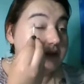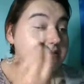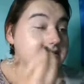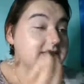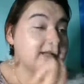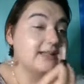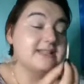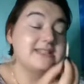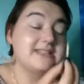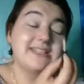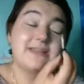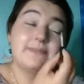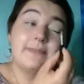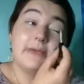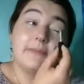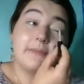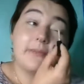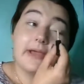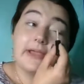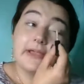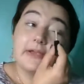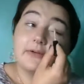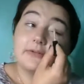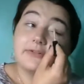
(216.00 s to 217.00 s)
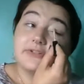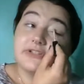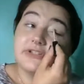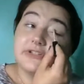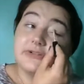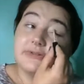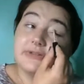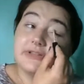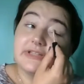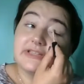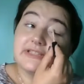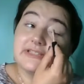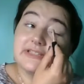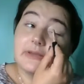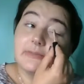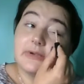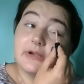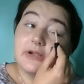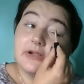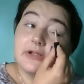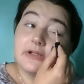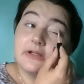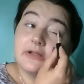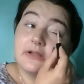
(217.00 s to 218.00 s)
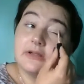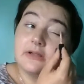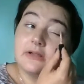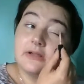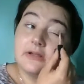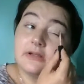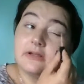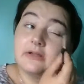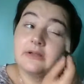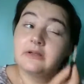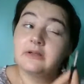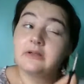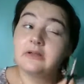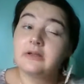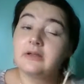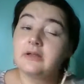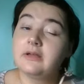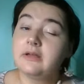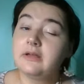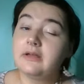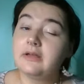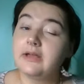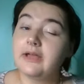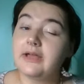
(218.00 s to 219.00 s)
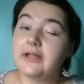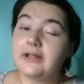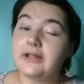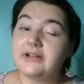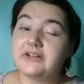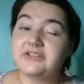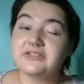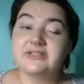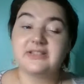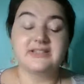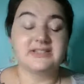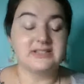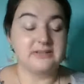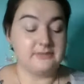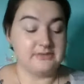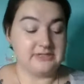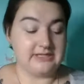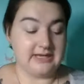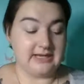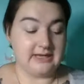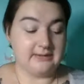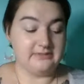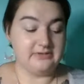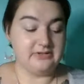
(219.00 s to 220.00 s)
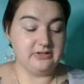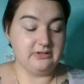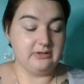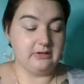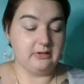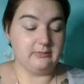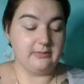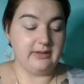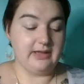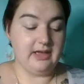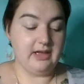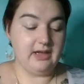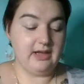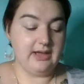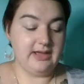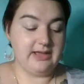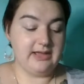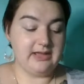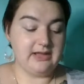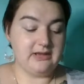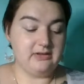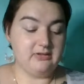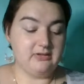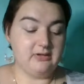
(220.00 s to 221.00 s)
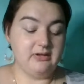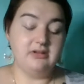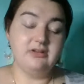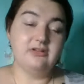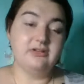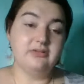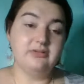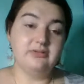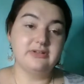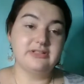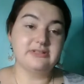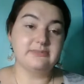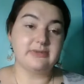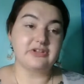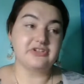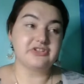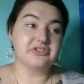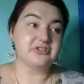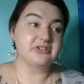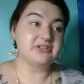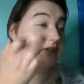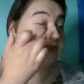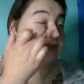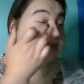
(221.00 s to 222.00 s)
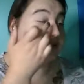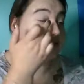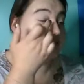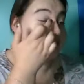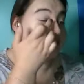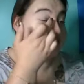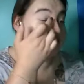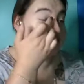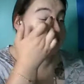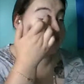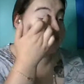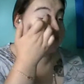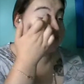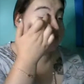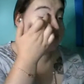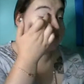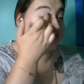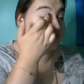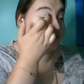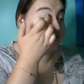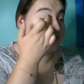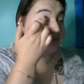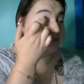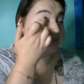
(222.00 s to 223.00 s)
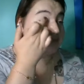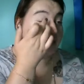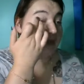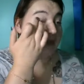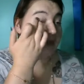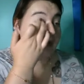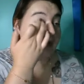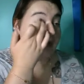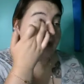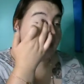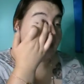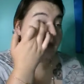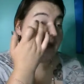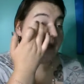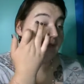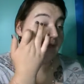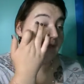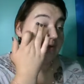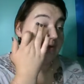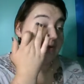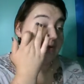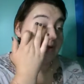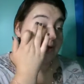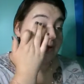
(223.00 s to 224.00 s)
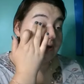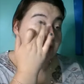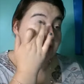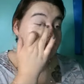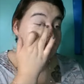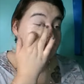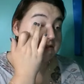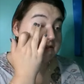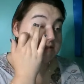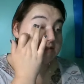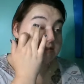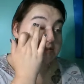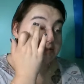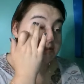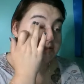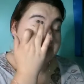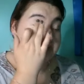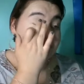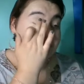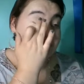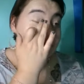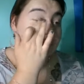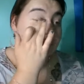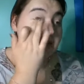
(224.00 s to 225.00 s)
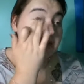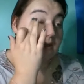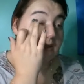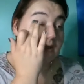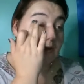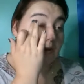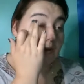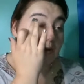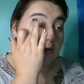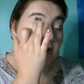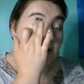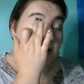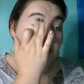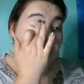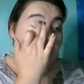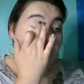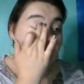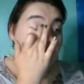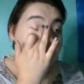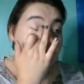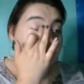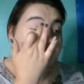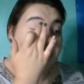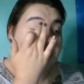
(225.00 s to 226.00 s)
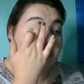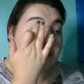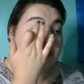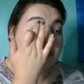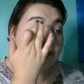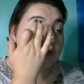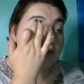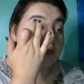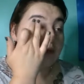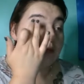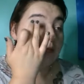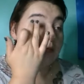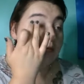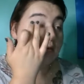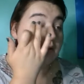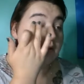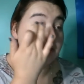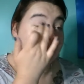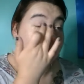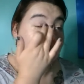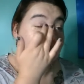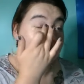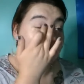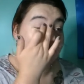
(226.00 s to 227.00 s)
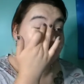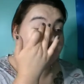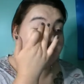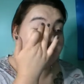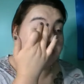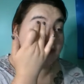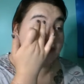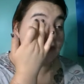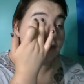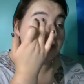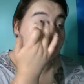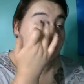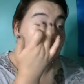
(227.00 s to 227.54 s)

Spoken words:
to be my go-to in the summer. And I just did some dabs along my eye, and you can do as much or as little of this as you want. I have hooded eyes, so typically I'll go a little above my crease,